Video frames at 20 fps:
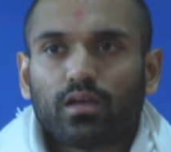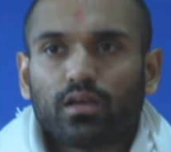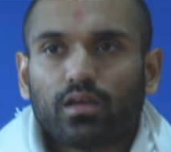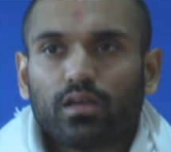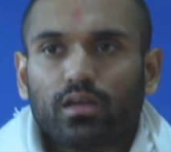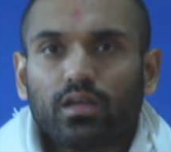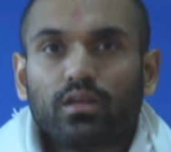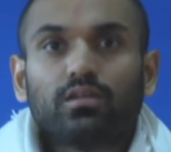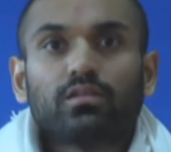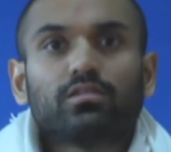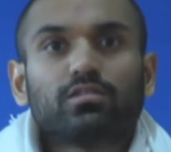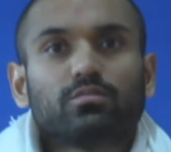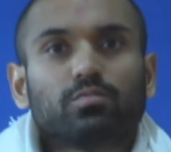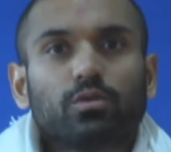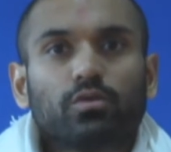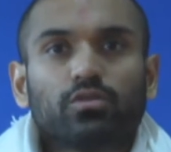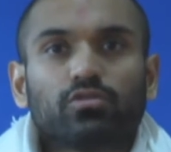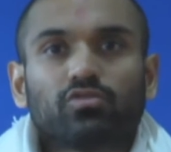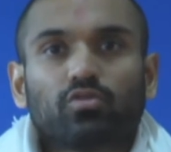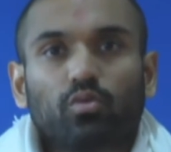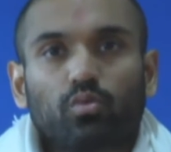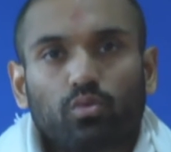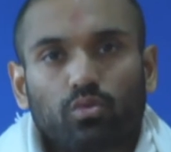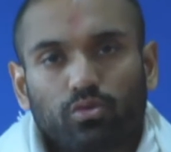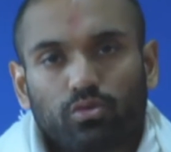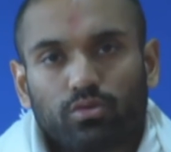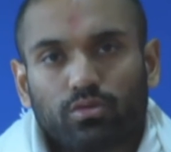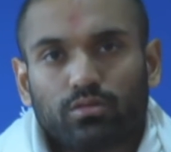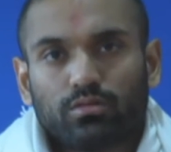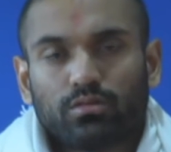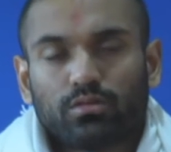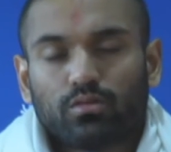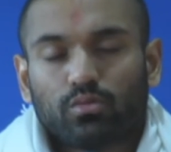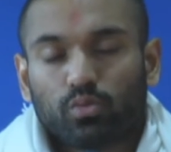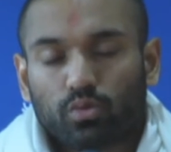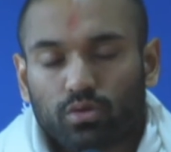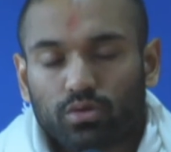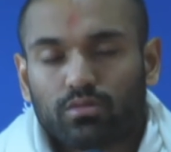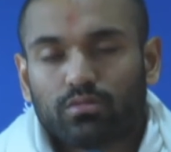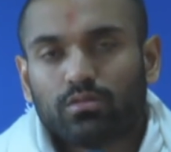In the spiritual
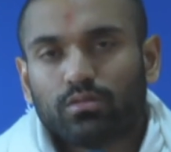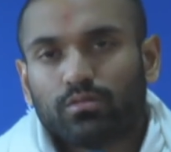world,